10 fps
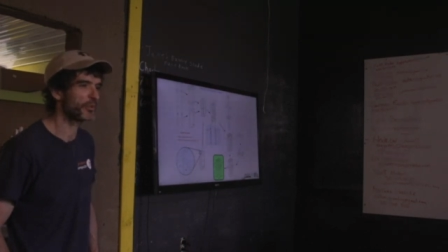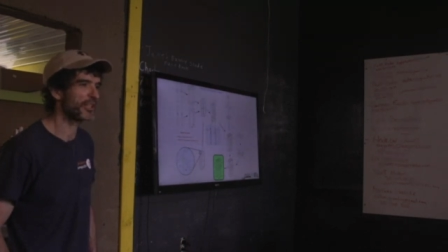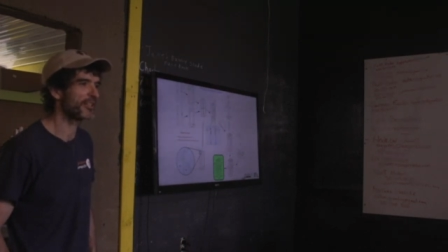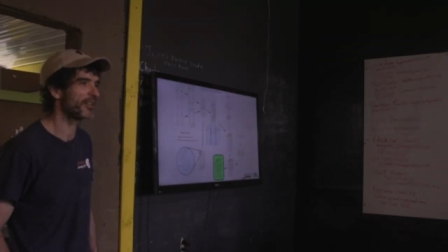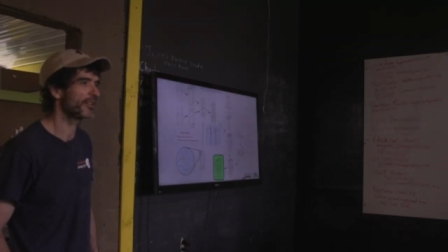We
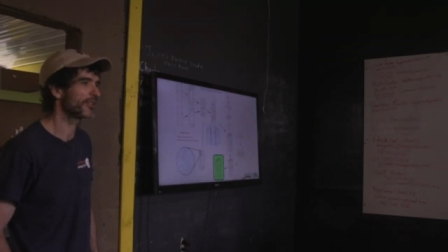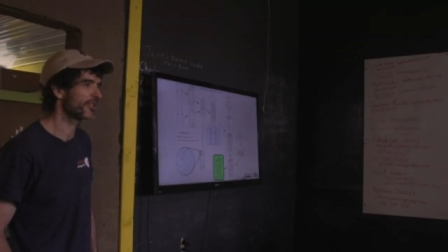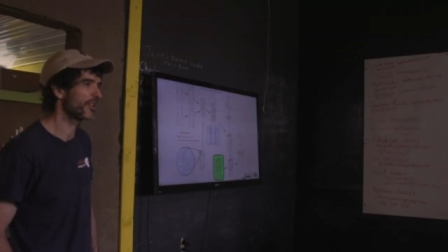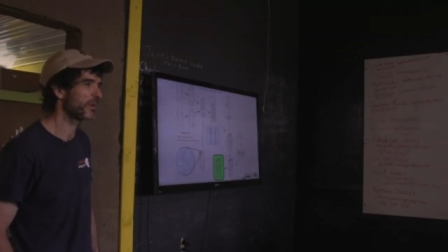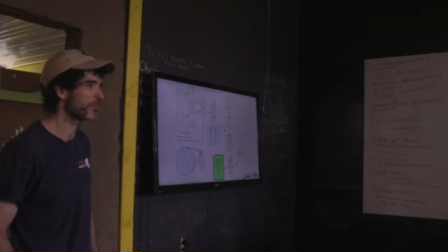need a
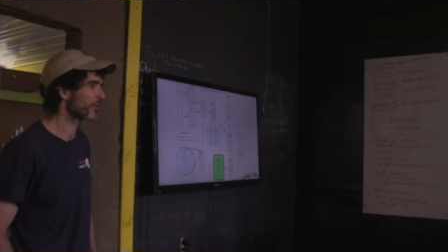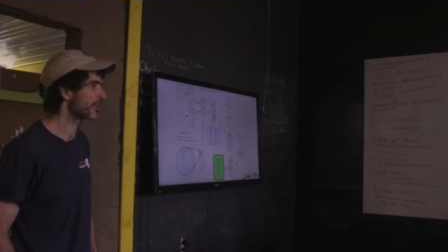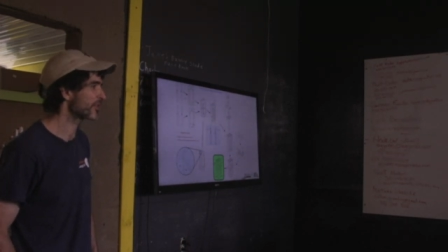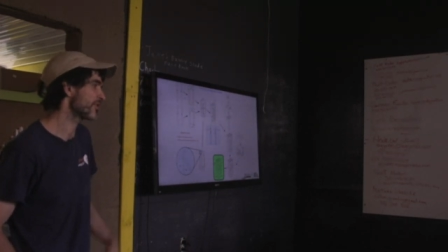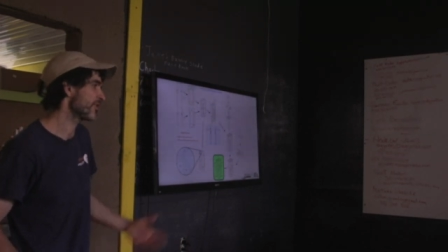CEB
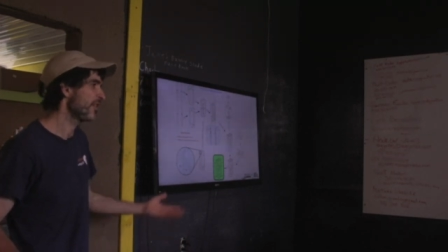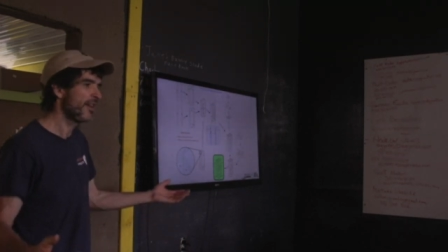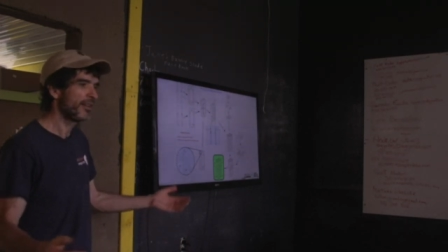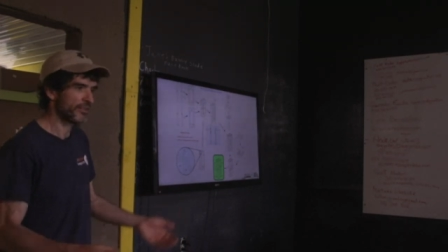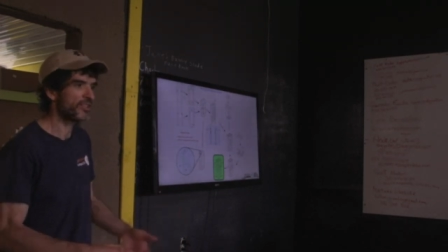press, because
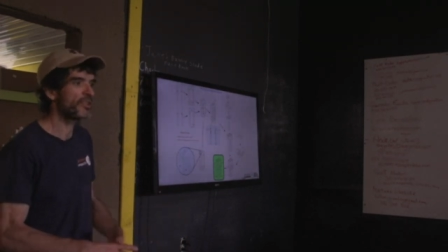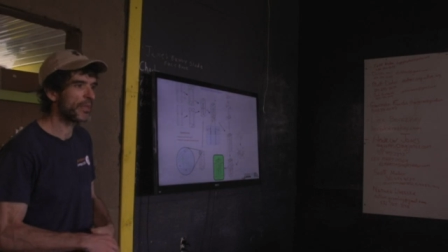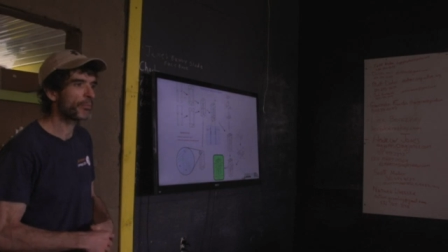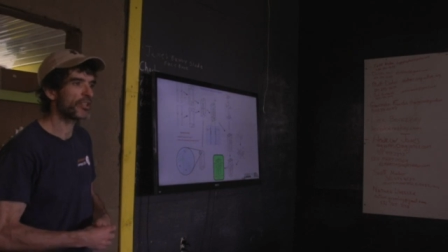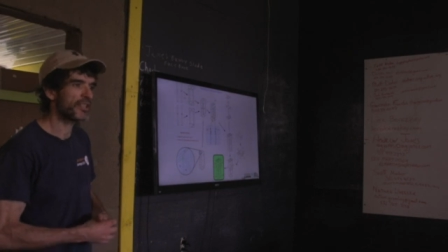the
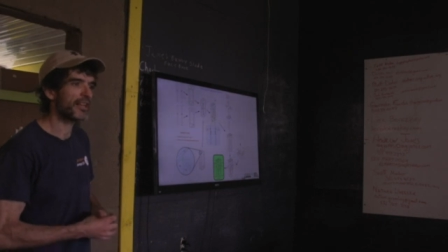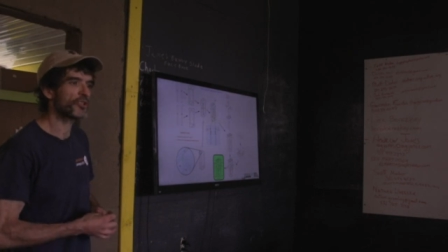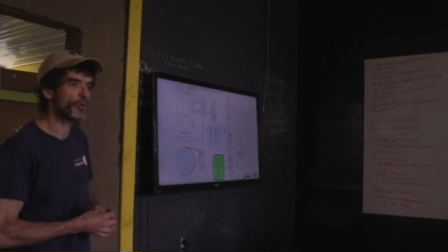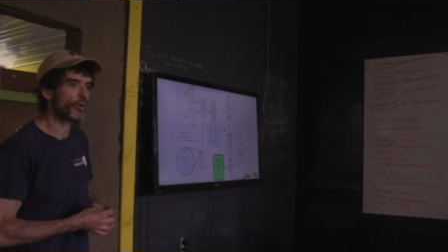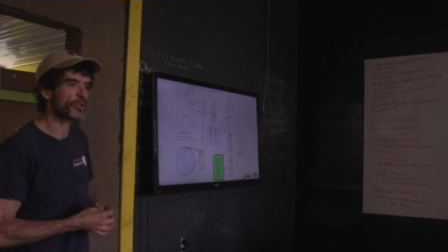CEB press
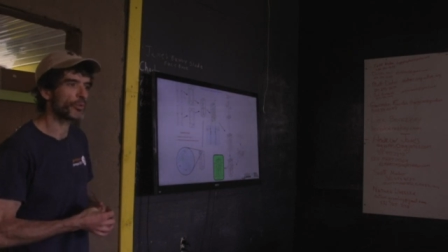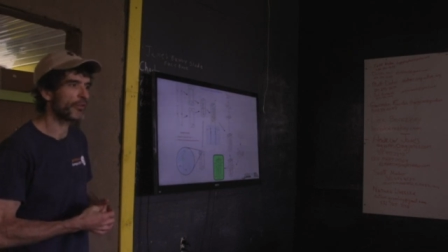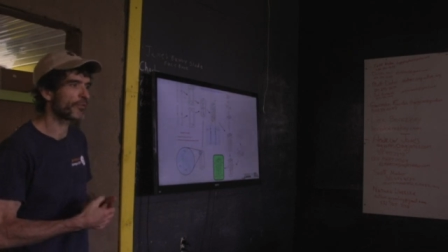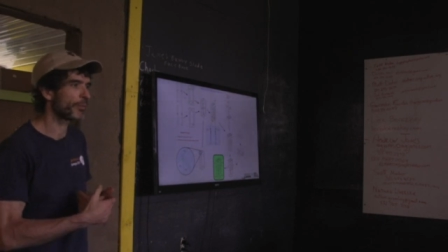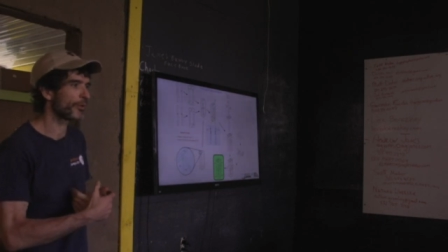actually works
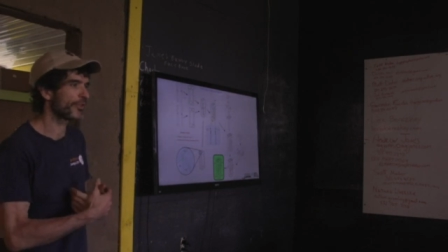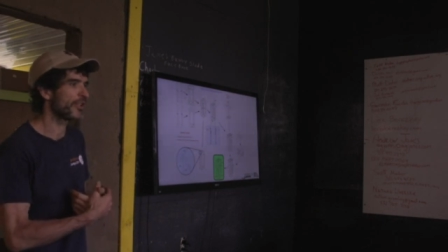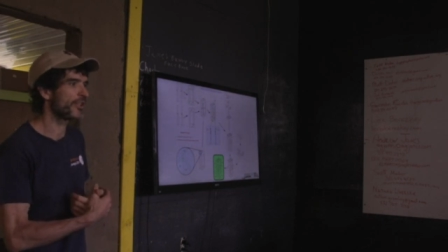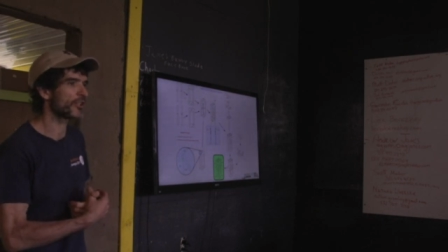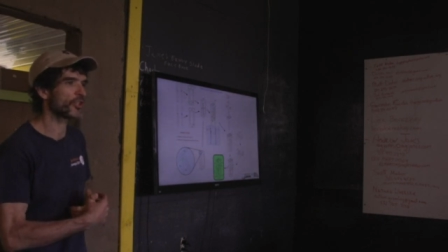well for both
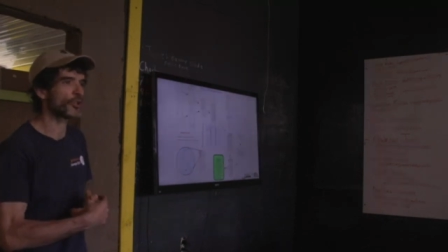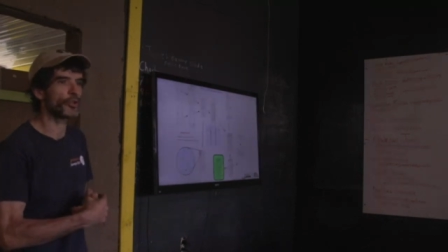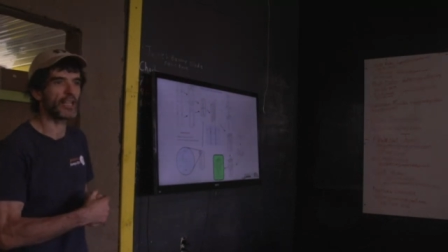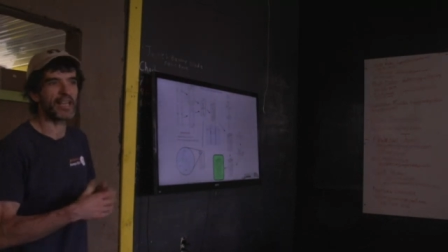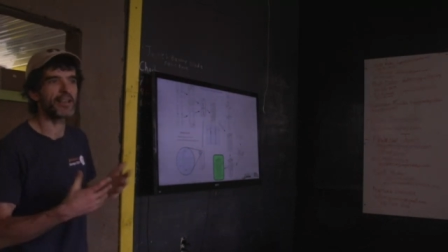
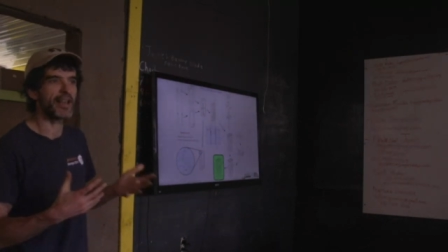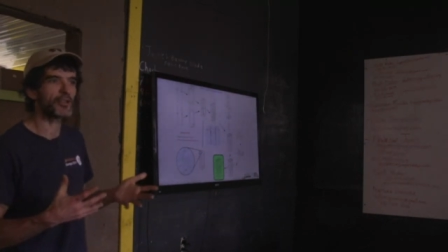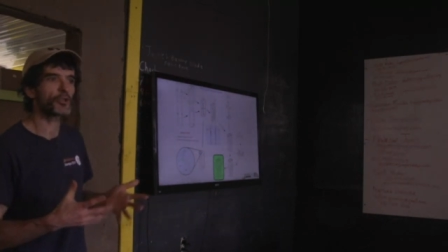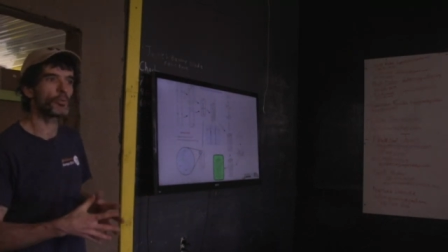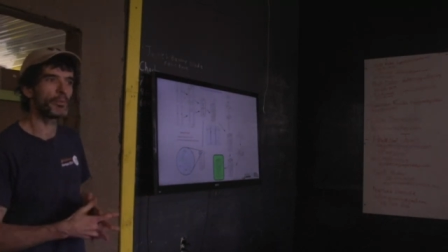industrial and
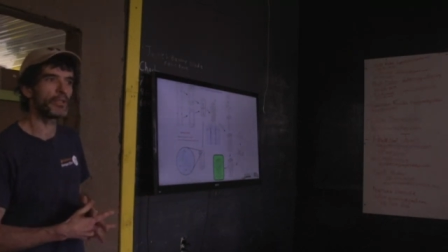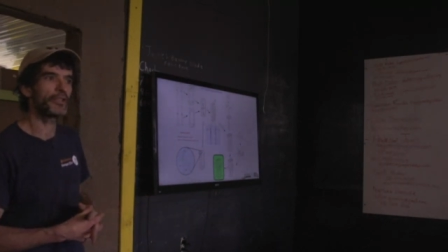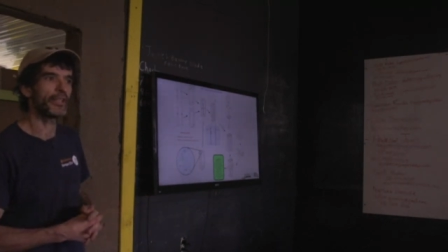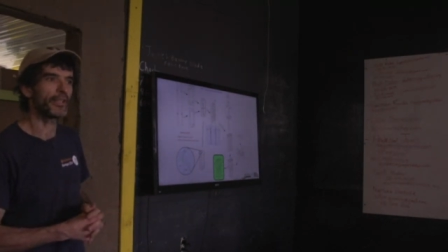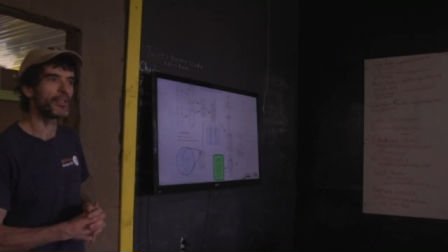natural
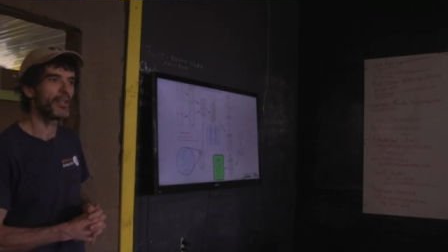building.